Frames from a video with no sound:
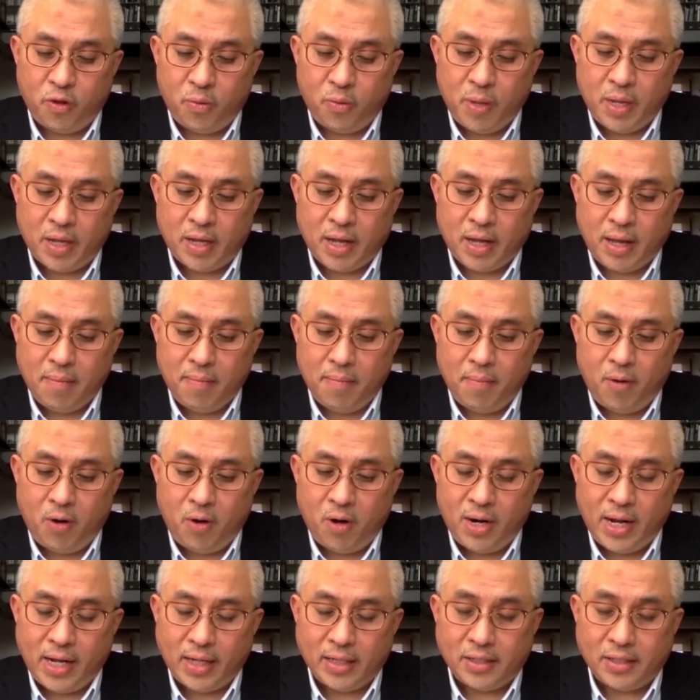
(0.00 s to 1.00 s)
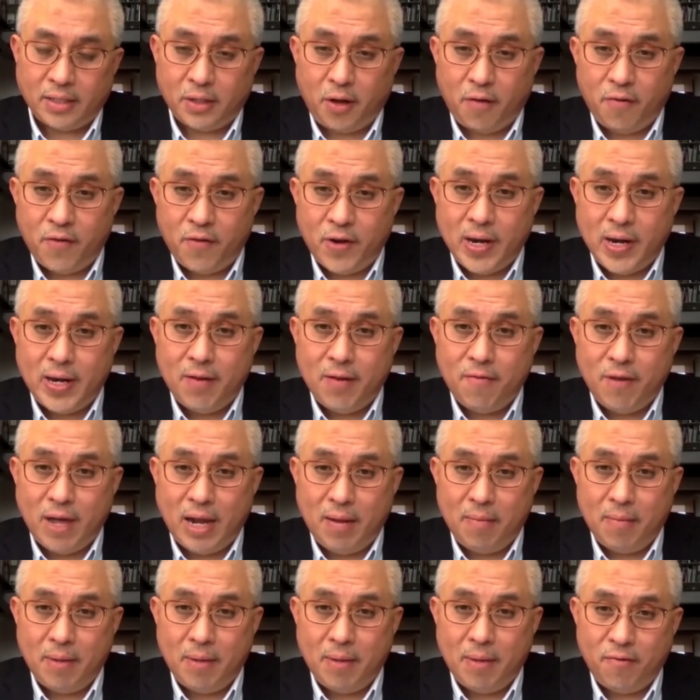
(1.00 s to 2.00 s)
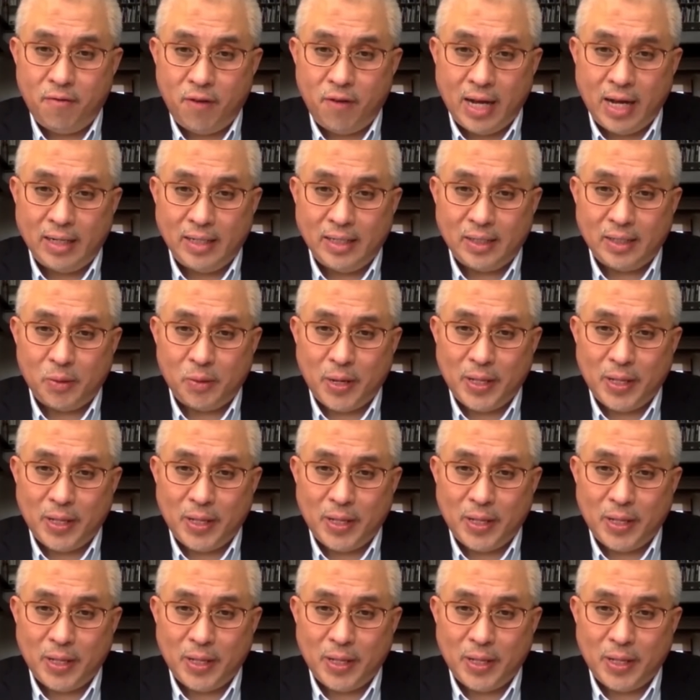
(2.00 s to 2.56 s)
to become more like sovereign development funds,